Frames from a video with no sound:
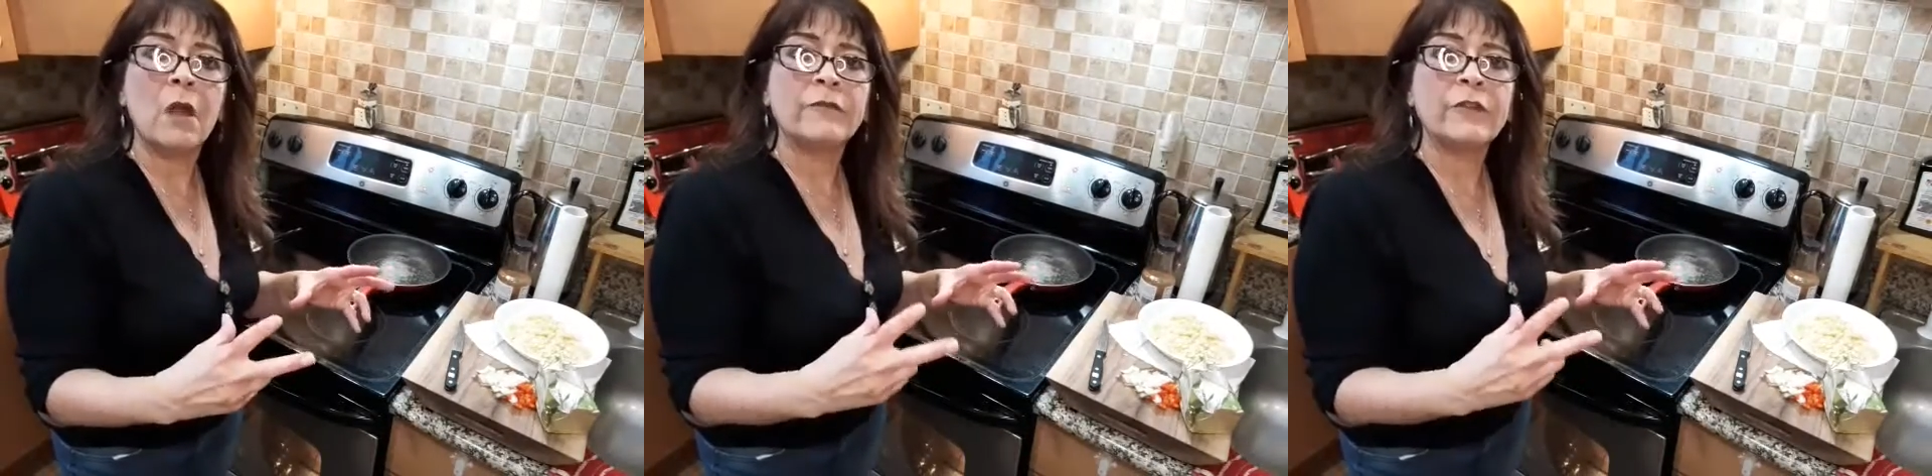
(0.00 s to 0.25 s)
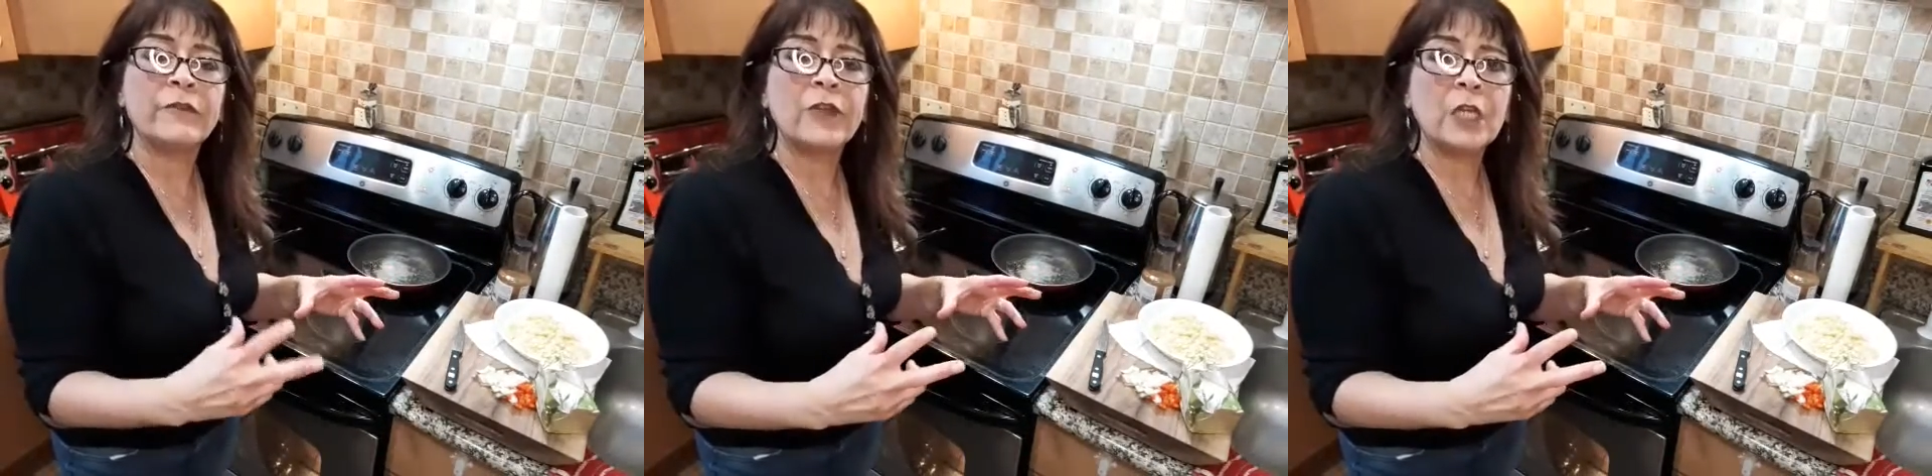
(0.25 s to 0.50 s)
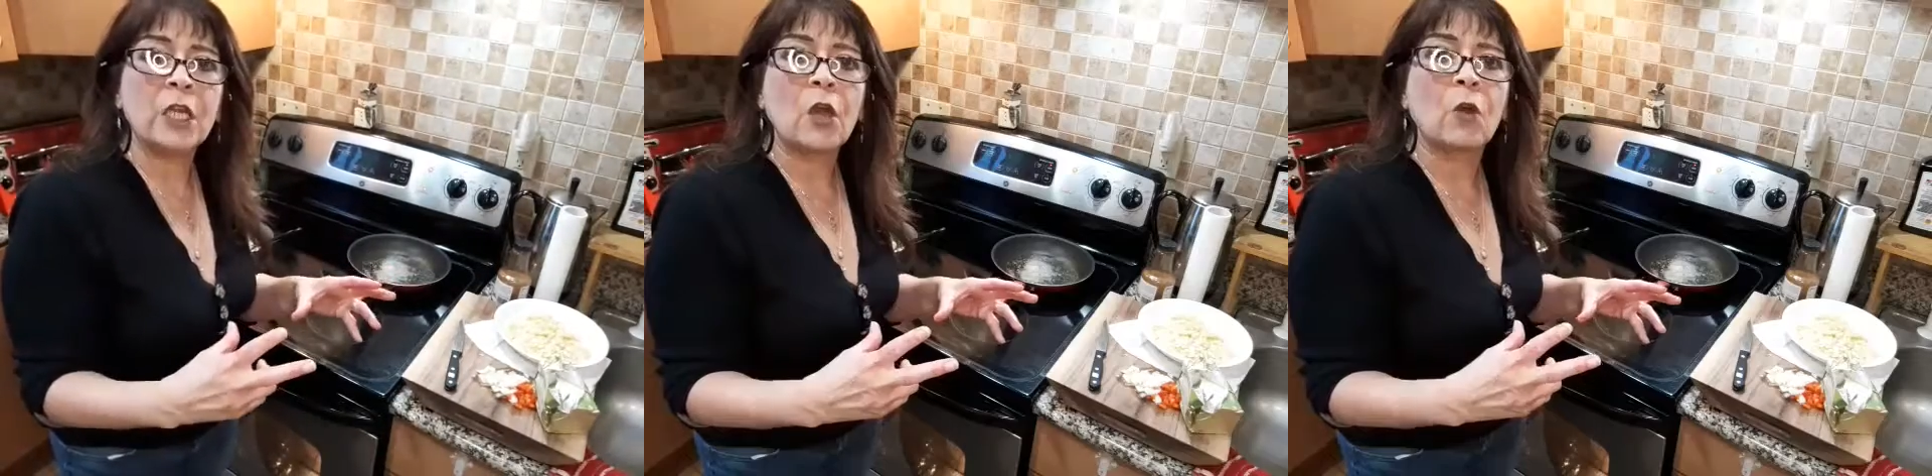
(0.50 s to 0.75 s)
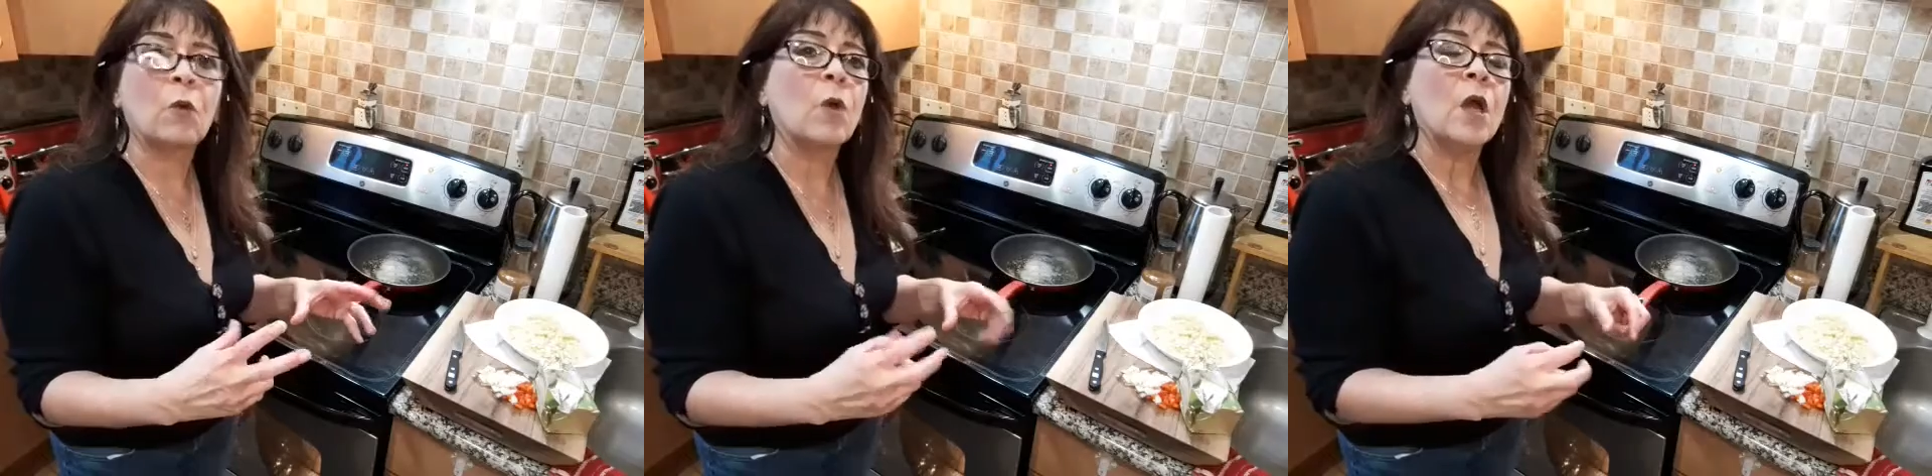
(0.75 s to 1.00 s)
of the
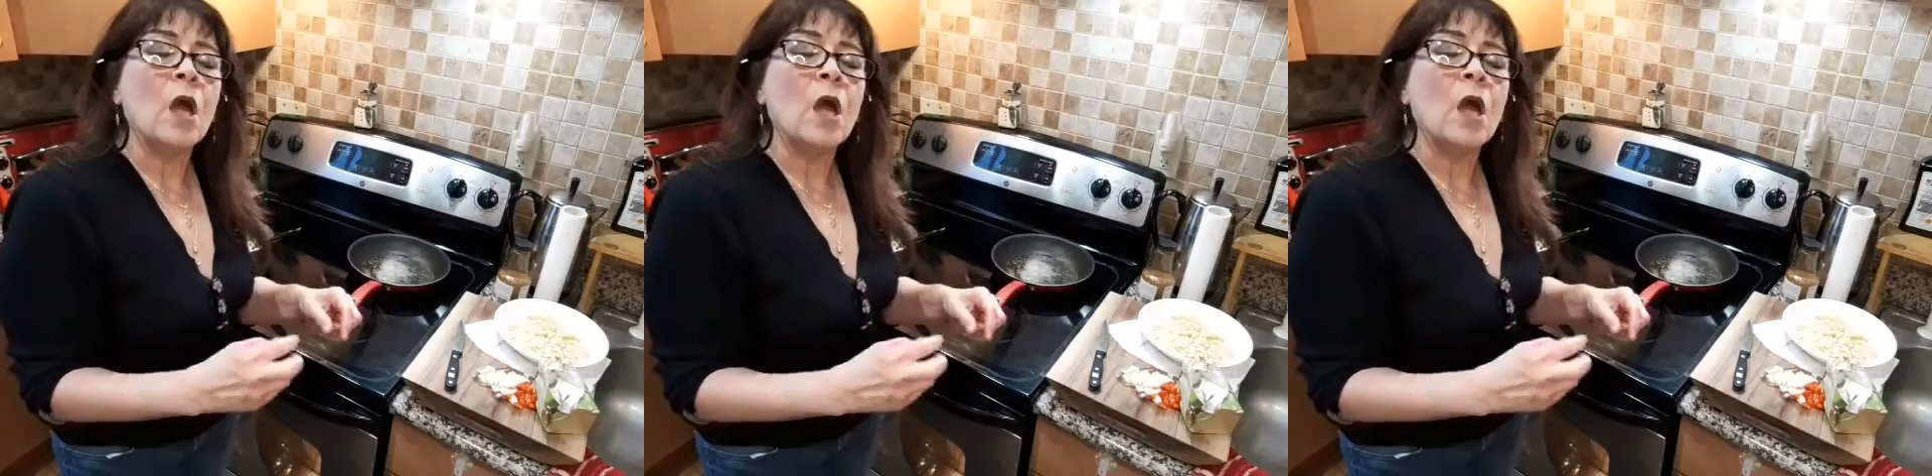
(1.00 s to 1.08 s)
video,